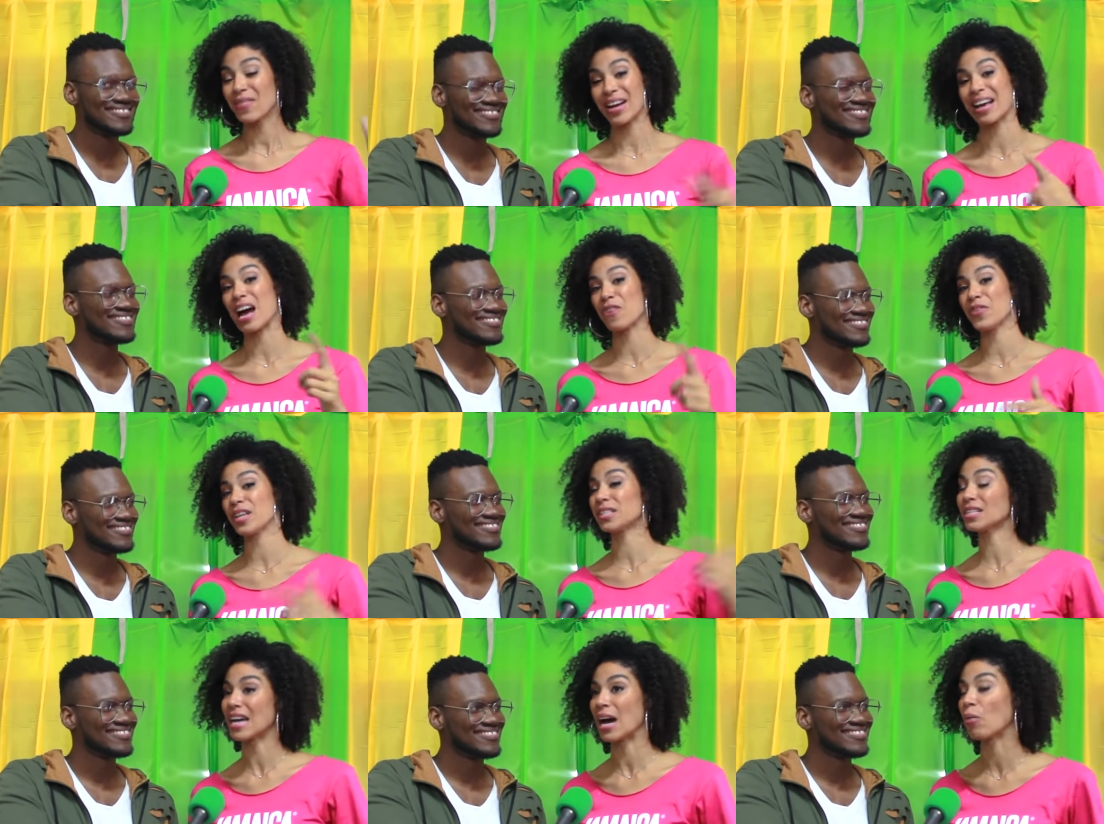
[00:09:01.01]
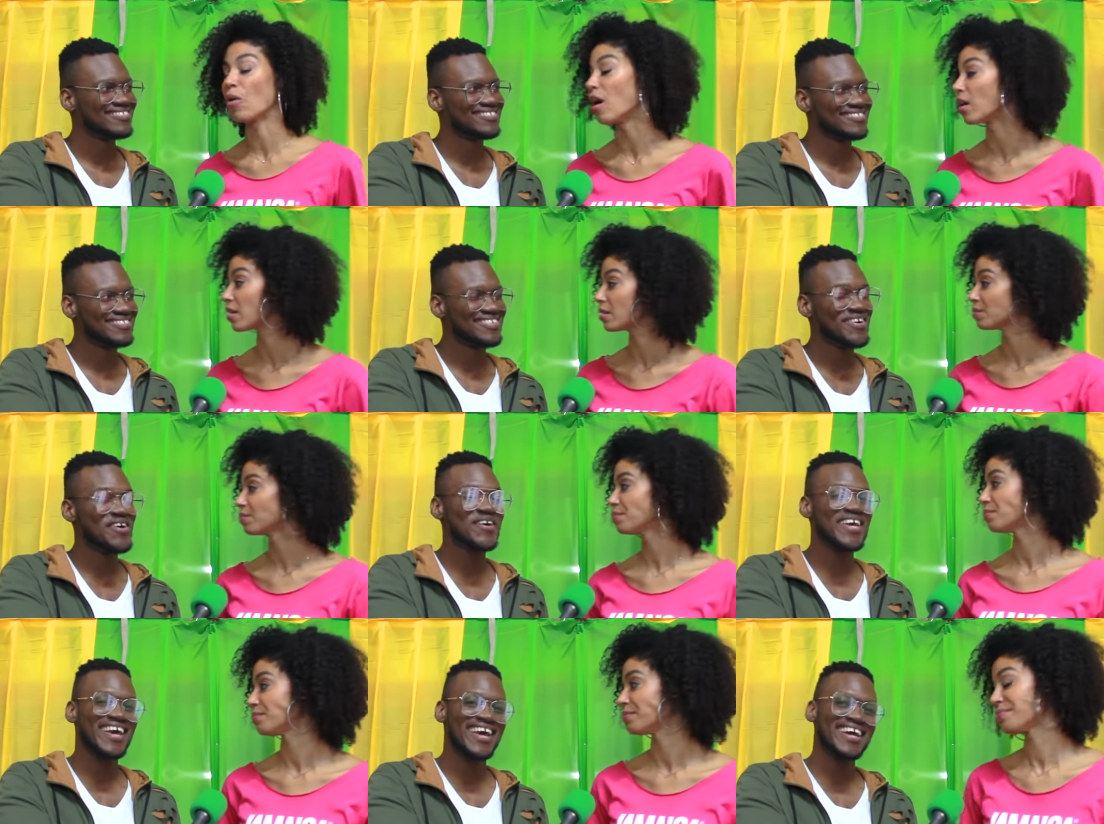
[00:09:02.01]
Speaker 1: if I can't fix it, I walk.
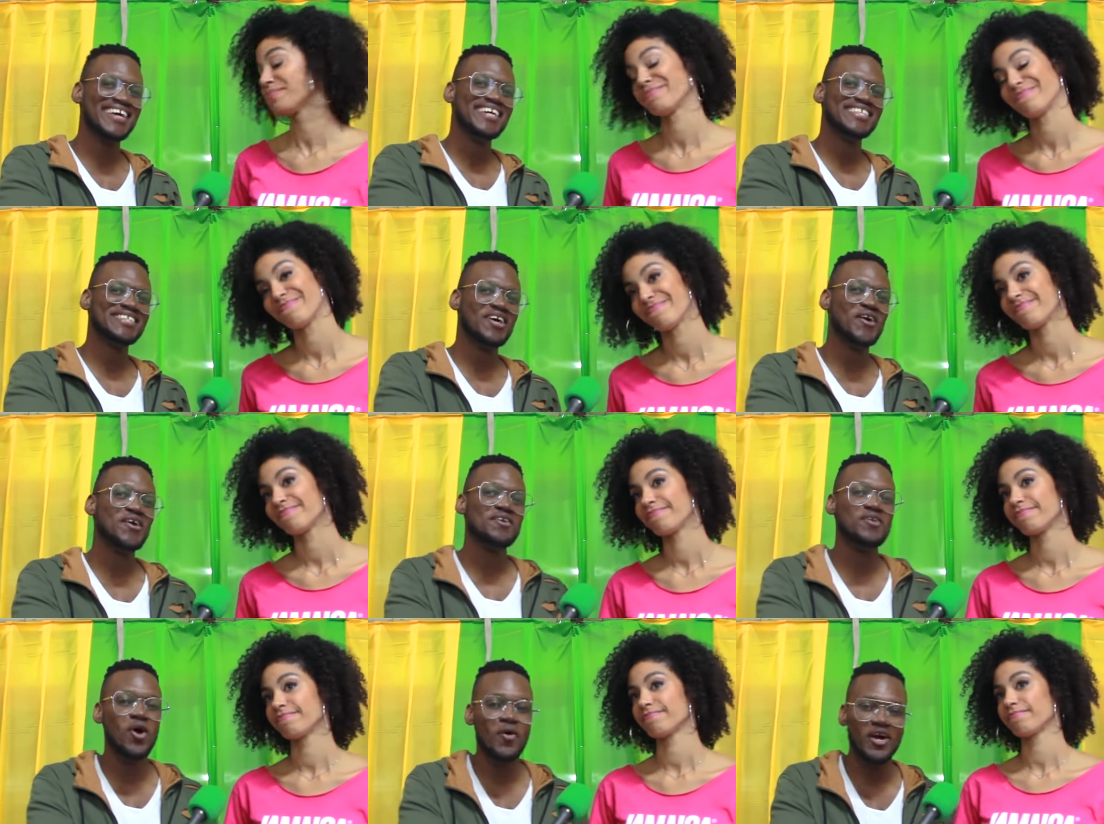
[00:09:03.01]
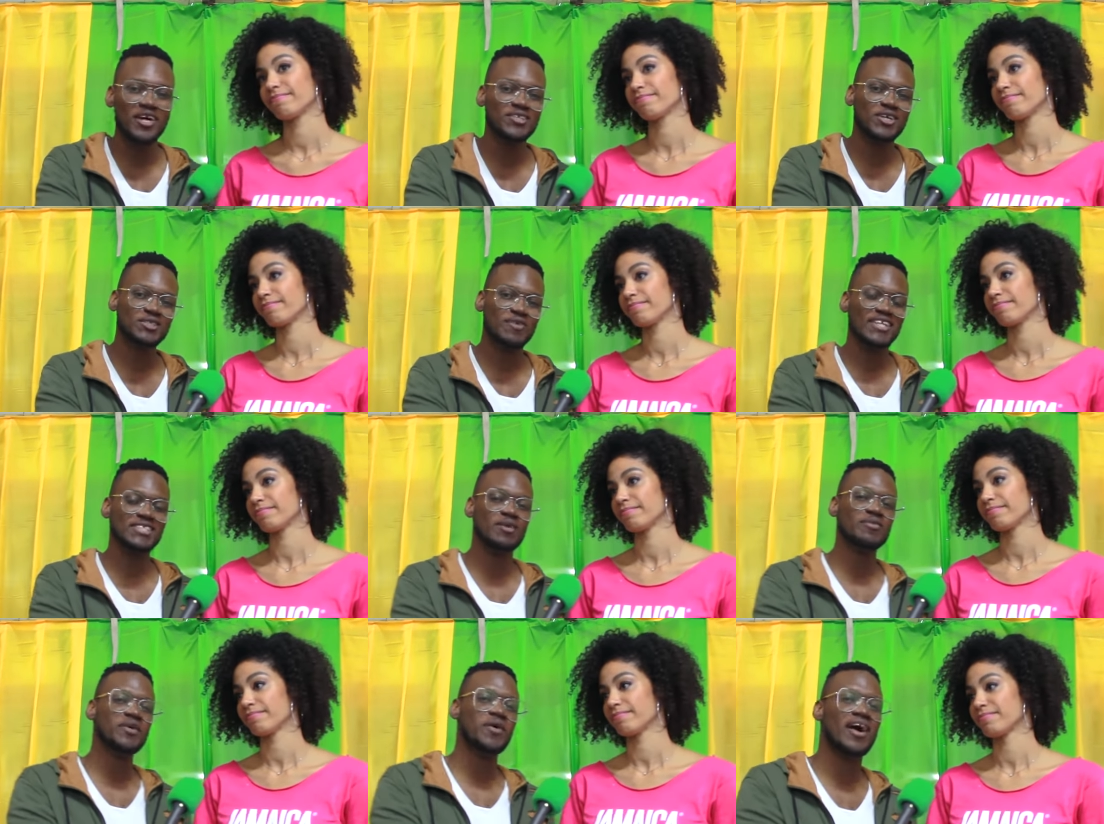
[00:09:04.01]
Speaker 2: Okay, so now you're going to touch on
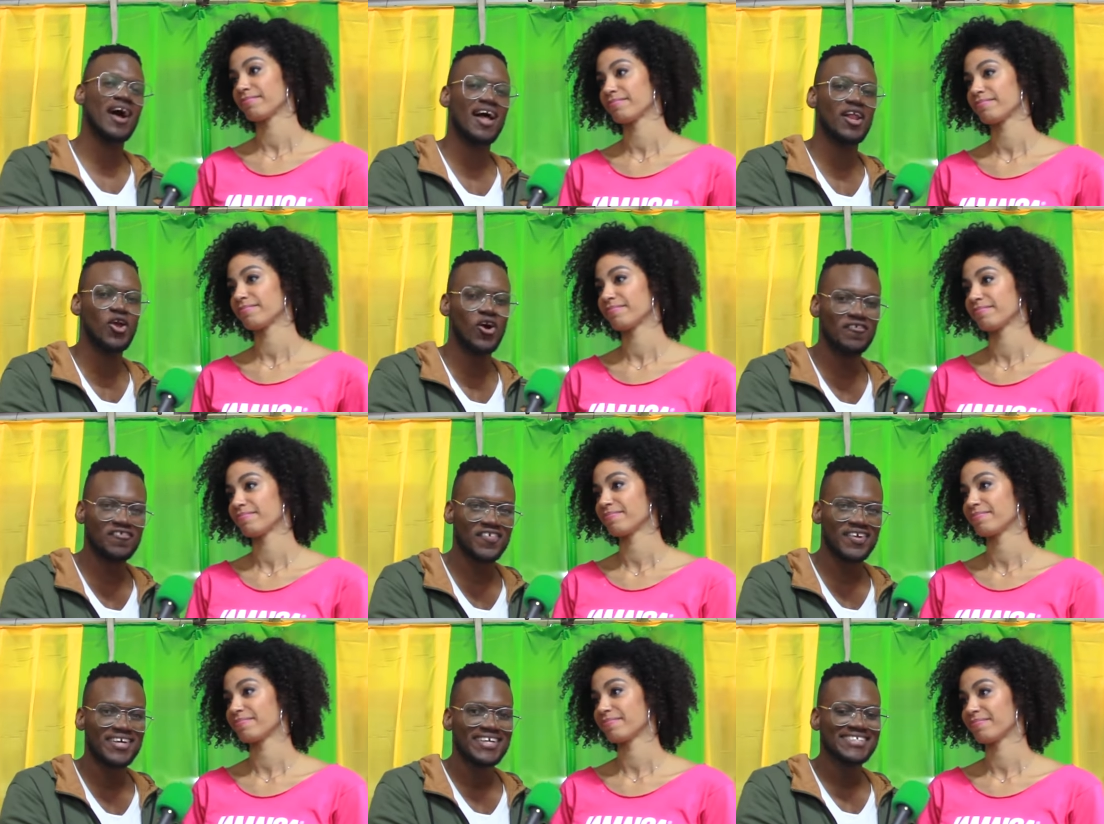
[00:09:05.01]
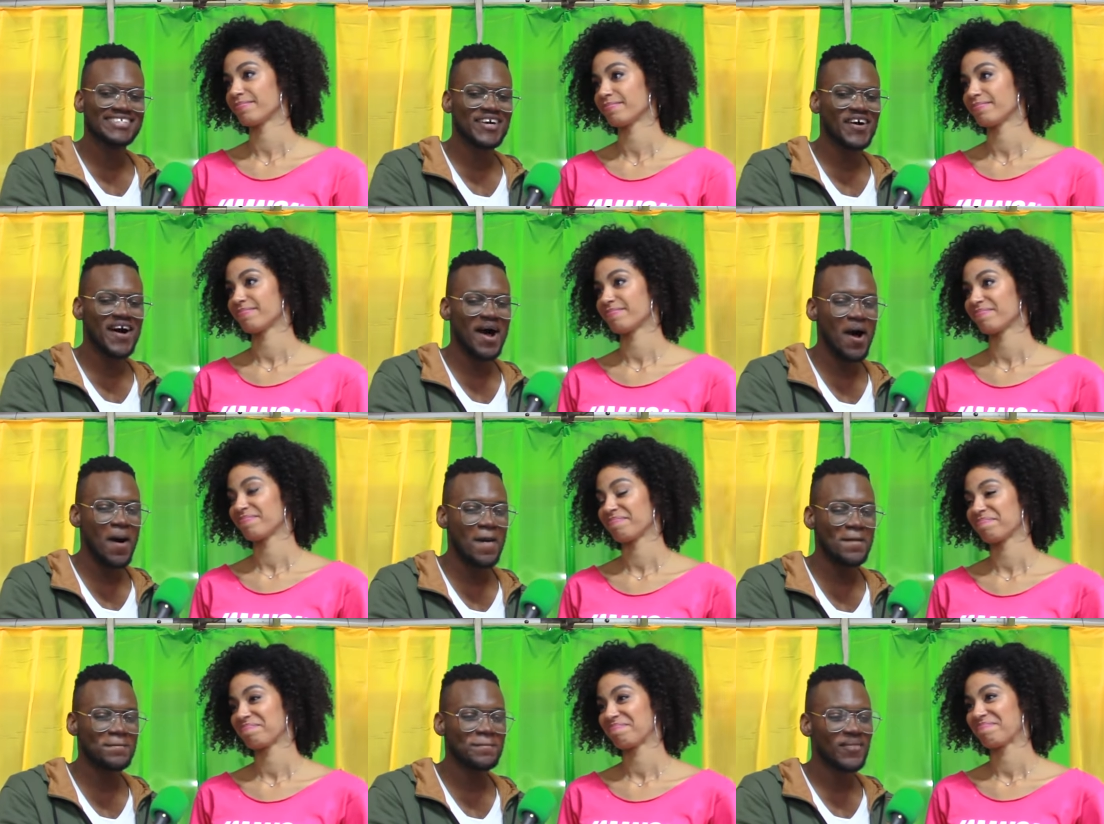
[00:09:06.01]
something like our love. So
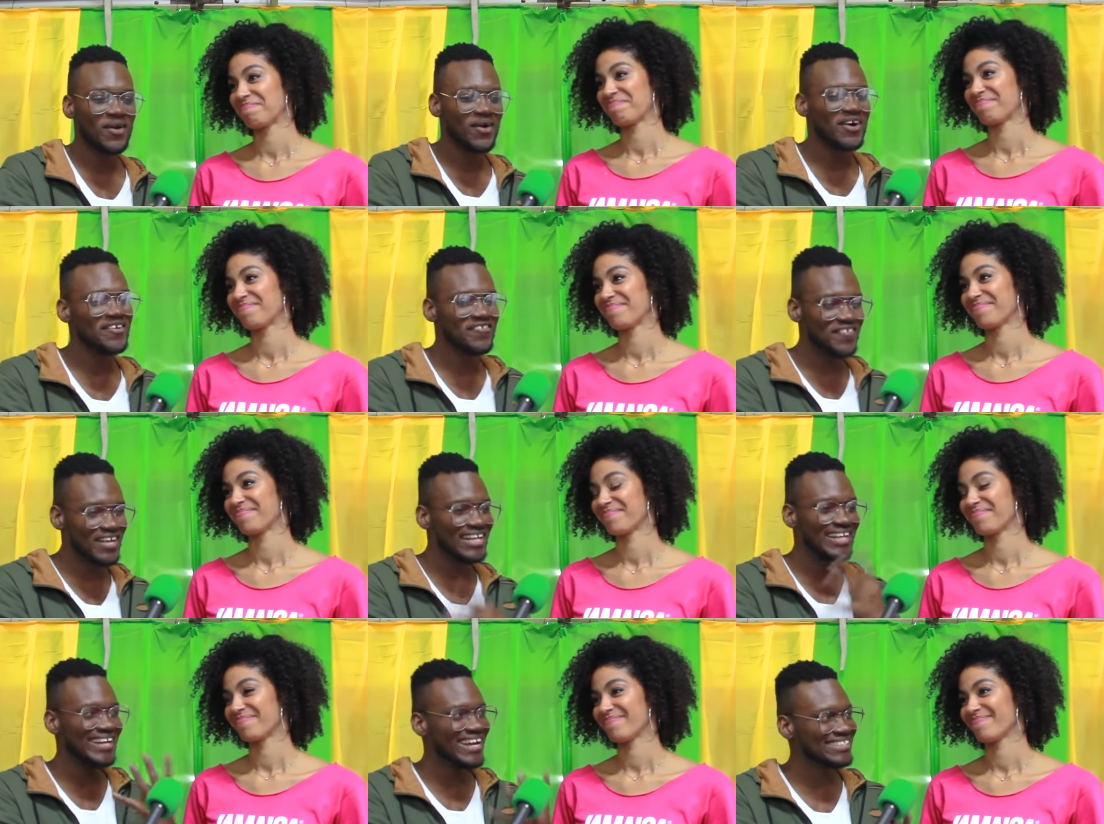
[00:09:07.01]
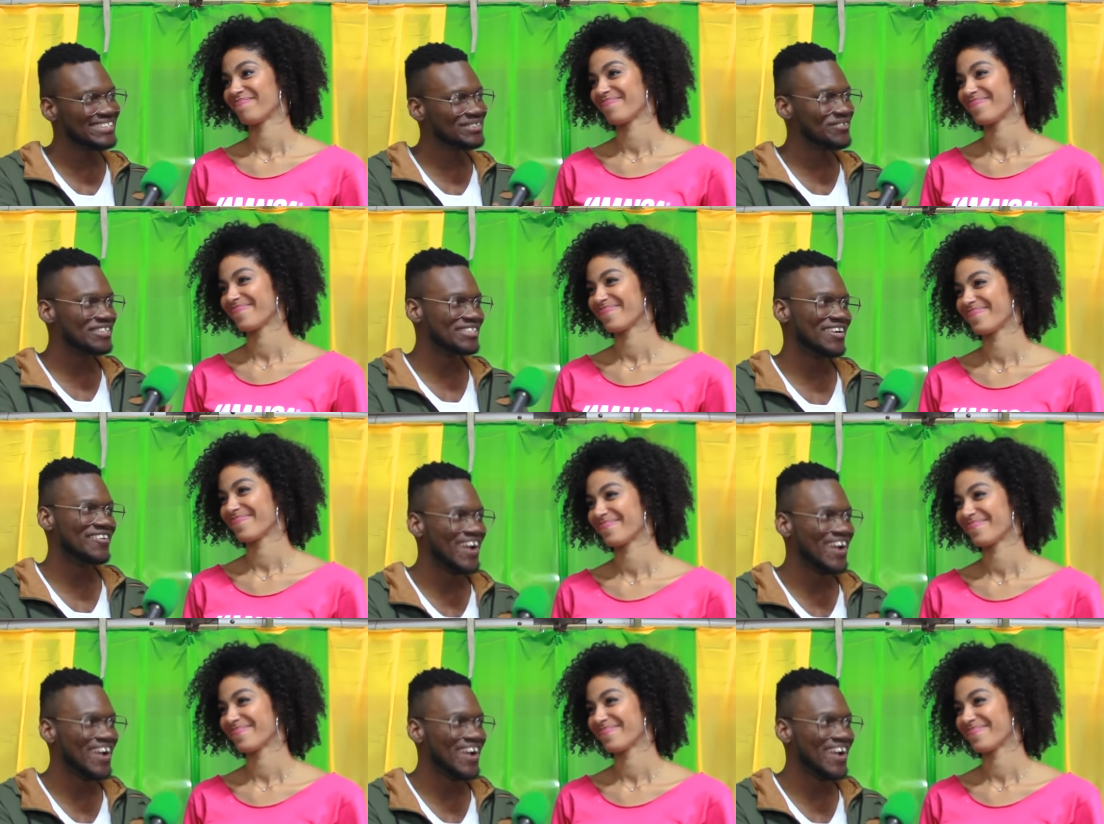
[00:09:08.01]
um, how are you feeling in that situation